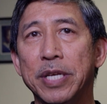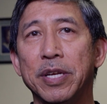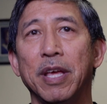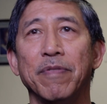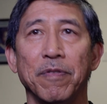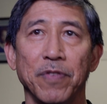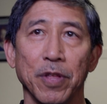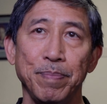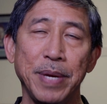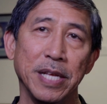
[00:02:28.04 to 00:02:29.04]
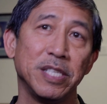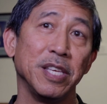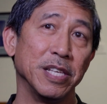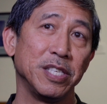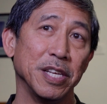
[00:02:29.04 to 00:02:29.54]
to give the Philippines
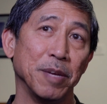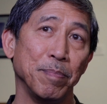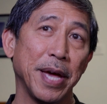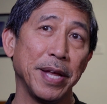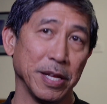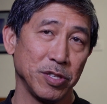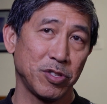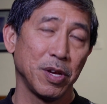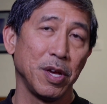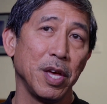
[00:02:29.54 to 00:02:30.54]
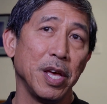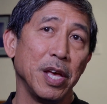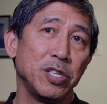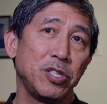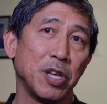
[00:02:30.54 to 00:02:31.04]
its independence.
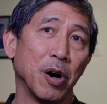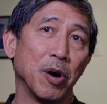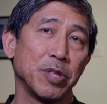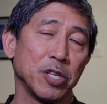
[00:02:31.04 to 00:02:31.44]
So the